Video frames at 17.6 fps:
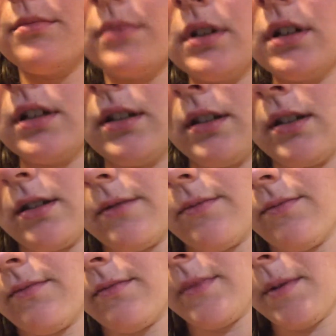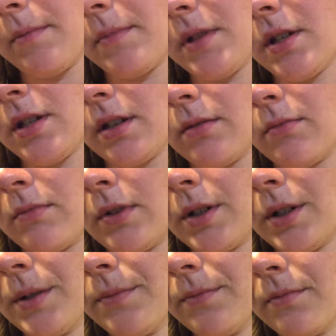but yeah I'm
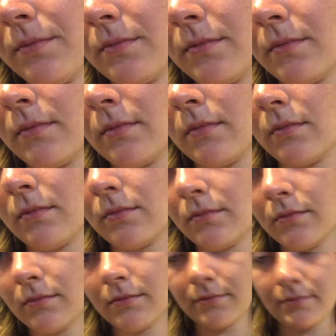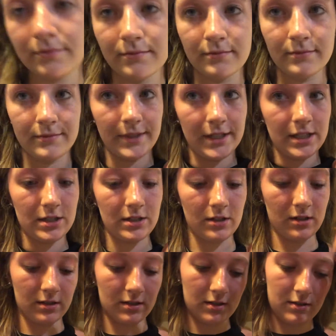sunburnt and
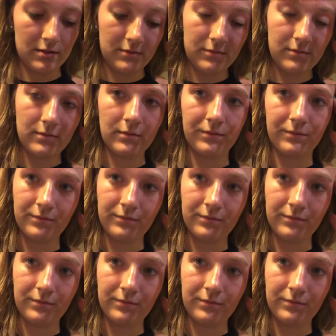it's awesome